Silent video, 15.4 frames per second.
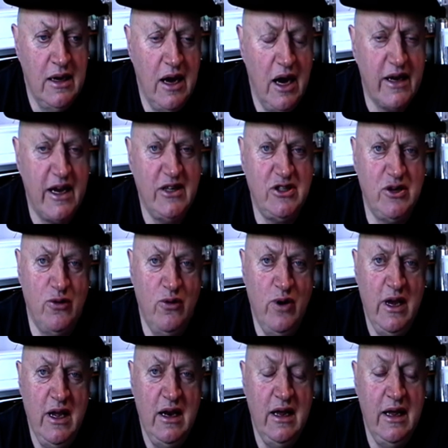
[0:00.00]
I guess it
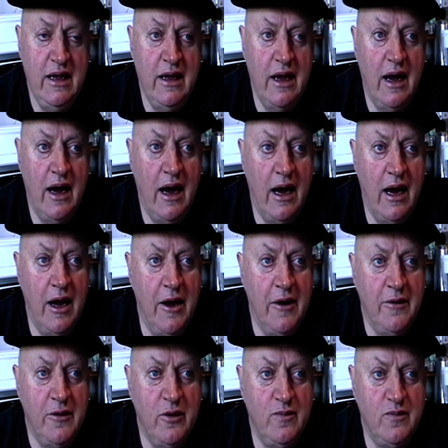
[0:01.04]
really has
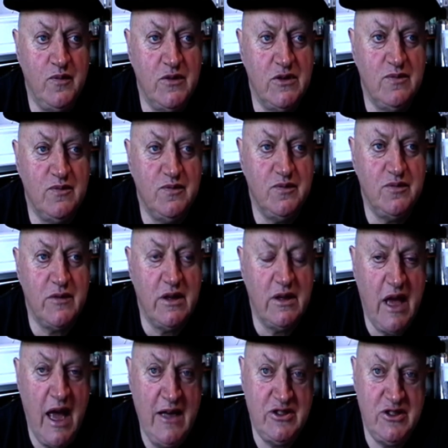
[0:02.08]

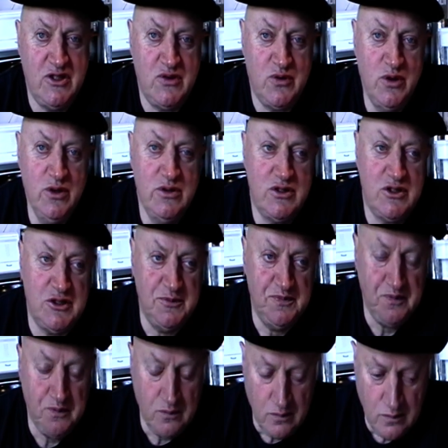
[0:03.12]
its roots
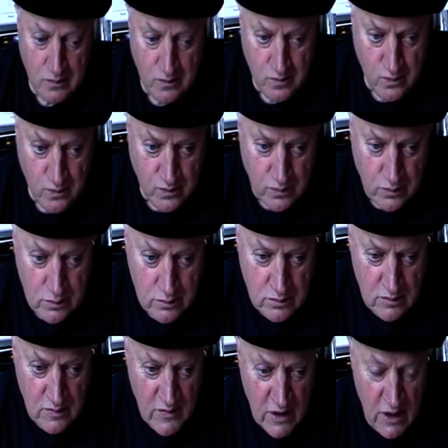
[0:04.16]

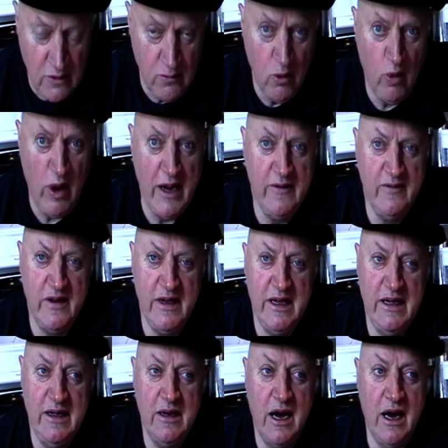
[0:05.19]
in the way
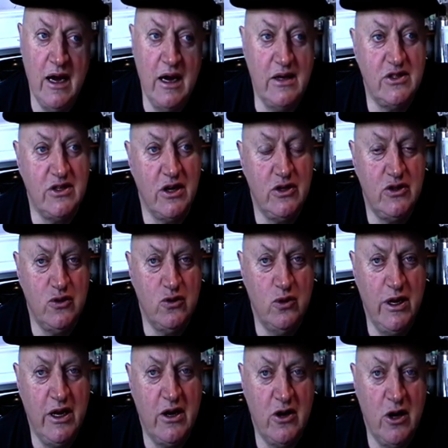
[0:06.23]
the
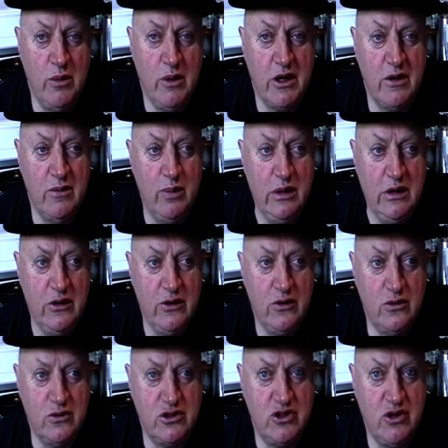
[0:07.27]
social, economic and
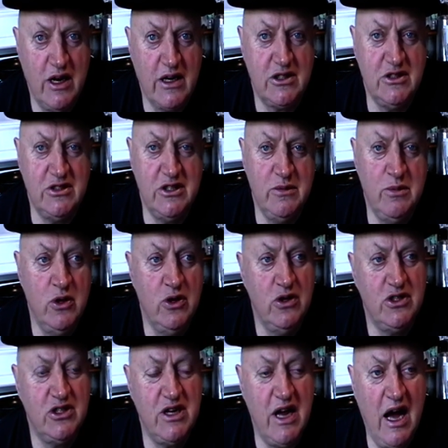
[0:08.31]
political structures
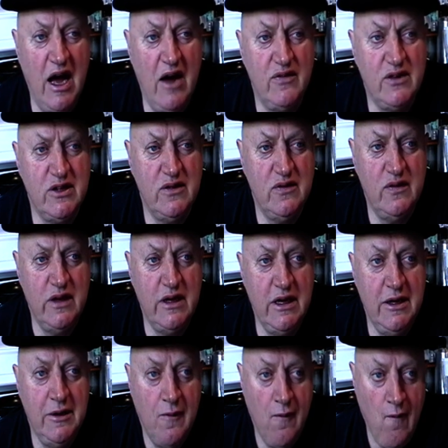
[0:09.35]
emerged after
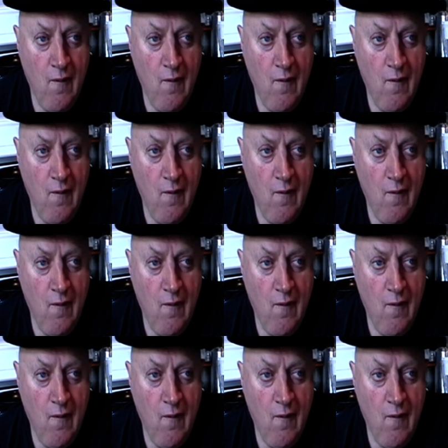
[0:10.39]
the